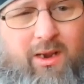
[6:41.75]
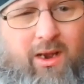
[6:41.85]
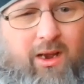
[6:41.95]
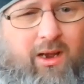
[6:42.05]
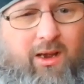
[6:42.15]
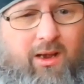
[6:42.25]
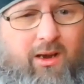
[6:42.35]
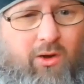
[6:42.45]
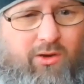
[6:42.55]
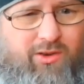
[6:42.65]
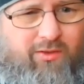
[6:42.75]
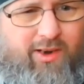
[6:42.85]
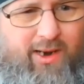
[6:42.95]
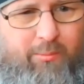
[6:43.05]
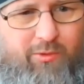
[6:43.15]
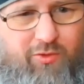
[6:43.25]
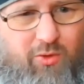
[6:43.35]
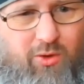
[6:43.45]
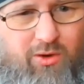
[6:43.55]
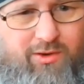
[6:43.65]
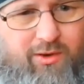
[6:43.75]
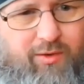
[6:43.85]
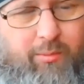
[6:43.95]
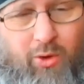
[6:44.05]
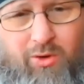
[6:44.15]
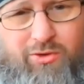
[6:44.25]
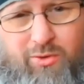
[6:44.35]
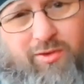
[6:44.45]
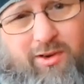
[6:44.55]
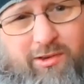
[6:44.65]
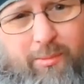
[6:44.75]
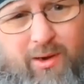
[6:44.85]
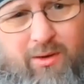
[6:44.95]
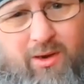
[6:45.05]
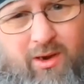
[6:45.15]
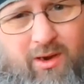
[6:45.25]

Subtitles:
A lot of stuff I'd had before, a lot of stuff I'm not too fussed about.